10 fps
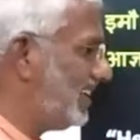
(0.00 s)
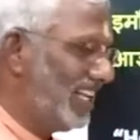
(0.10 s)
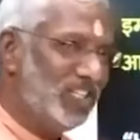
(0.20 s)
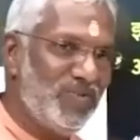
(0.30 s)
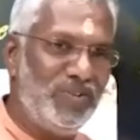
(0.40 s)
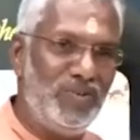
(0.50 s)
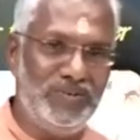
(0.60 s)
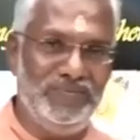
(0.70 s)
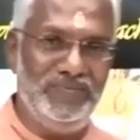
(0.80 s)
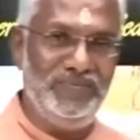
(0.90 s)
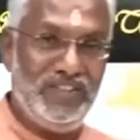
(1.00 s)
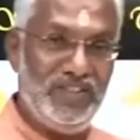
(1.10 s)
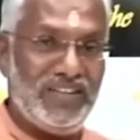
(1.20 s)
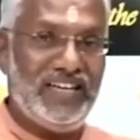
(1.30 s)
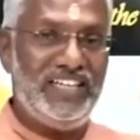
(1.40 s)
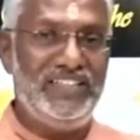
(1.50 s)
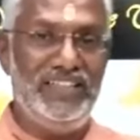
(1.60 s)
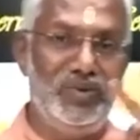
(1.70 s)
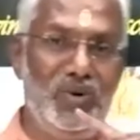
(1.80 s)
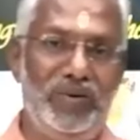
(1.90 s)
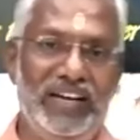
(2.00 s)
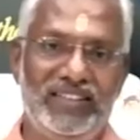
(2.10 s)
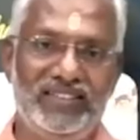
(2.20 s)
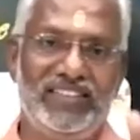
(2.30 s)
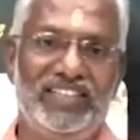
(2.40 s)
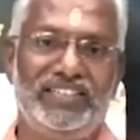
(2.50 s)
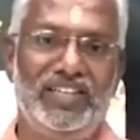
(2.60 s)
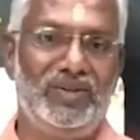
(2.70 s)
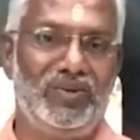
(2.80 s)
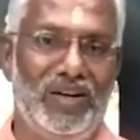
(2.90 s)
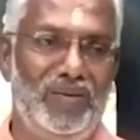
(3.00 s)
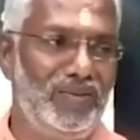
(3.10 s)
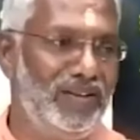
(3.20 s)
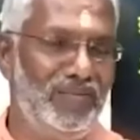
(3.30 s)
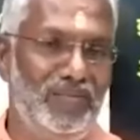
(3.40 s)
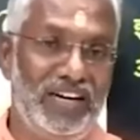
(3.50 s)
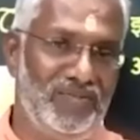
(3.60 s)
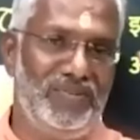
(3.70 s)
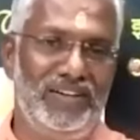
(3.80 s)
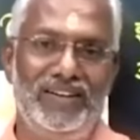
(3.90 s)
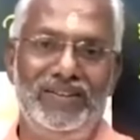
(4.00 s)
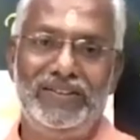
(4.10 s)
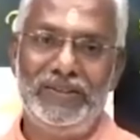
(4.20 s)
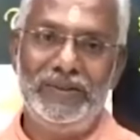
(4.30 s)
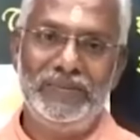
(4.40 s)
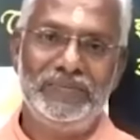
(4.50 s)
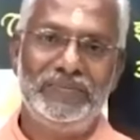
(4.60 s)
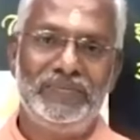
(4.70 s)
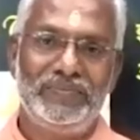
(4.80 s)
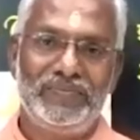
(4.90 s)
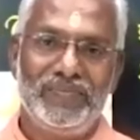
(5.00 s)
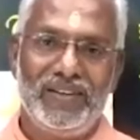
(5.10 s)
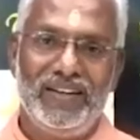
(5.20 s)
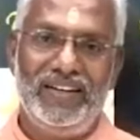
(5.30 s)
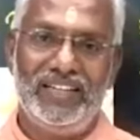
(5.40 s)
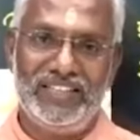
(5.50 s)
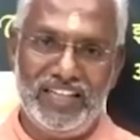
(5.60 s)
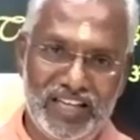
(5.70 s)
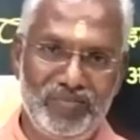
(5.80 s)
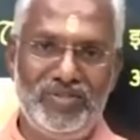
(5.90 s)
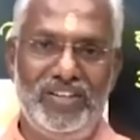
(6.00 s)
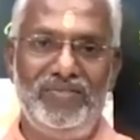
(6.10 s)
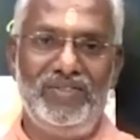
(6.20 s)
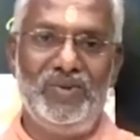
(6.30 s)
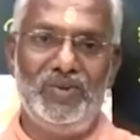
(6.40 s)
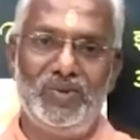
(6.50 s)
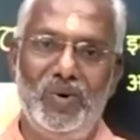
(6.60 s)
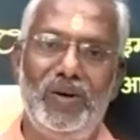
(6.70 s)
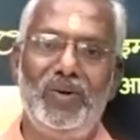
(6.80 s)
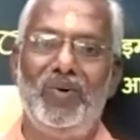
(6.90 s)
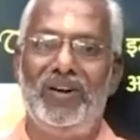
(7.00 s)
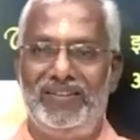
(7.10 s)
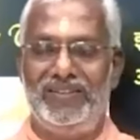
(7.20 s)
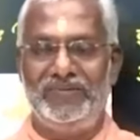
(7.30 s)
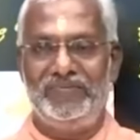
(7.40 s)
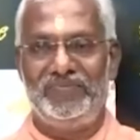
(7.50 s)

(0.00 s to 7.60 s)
test for that. Even Krishna, nobody asked Krishna to come on the battlefield. Krishna himself took so much work.